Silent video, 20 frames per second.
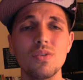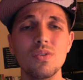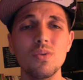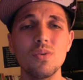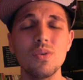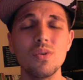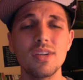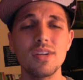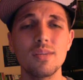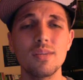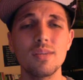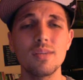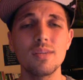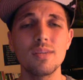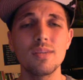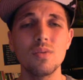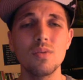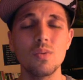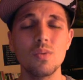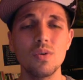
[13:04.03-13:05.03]
doing is
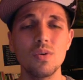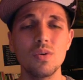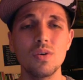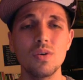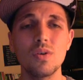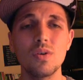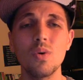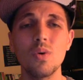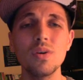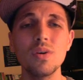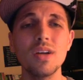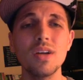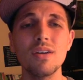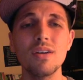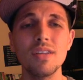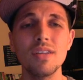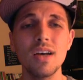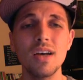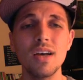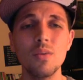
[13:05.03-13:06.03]
we're going
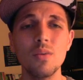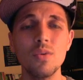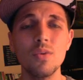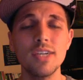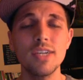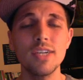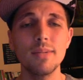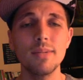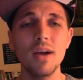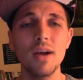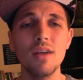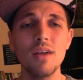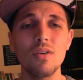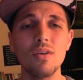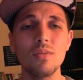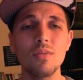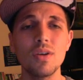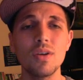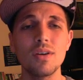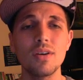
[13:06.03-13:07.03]
down a downward
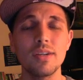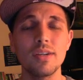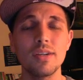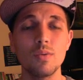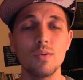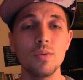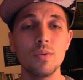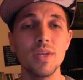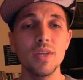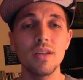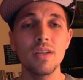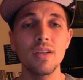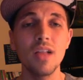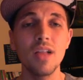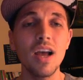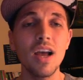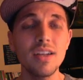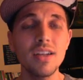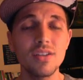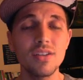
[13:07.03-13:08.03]
spiral, because we're being
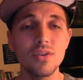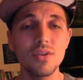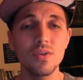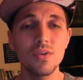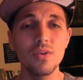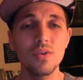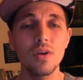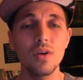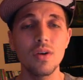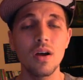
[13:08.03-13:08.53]
lied to